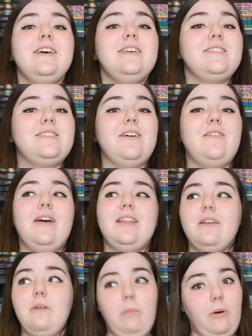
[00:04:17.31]
So, and
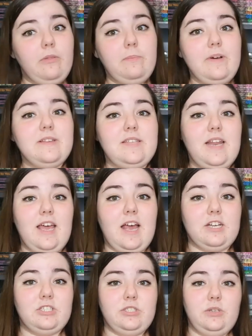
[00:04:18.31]
they were both books that I
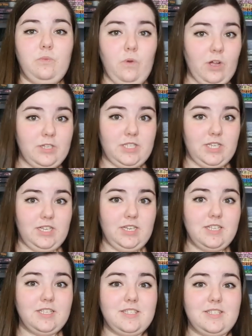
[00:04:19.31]
actually wanted,
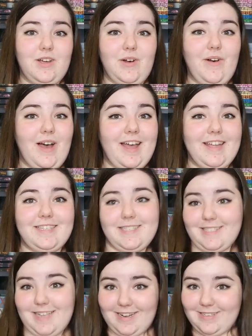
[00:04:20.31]
so I
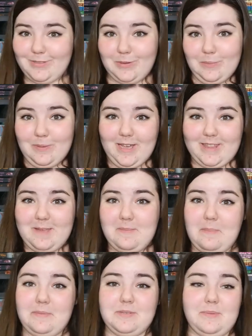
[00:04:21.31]
decided to pick them
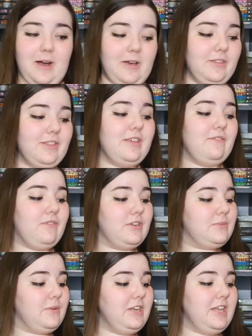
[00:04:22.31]
up as well. The
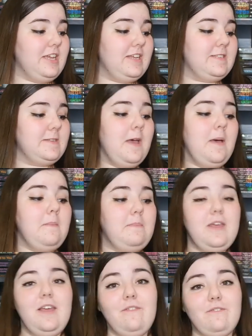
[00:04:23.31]
first one is
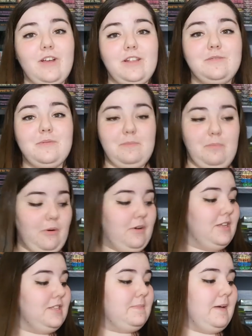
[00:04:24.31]
Being Friends with
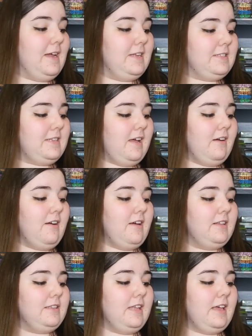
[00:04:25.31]
Boys by Terra
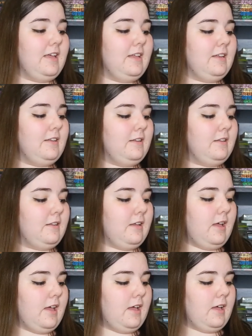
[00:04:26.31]
Elan
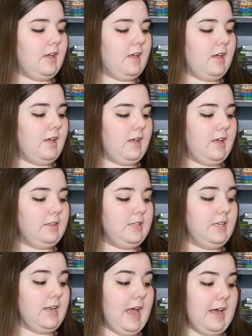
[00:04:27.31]

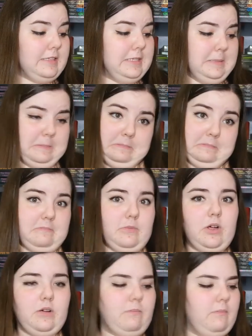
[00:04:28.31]

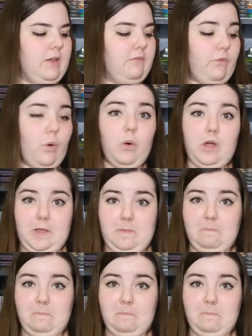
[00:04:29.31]
Mcvoy.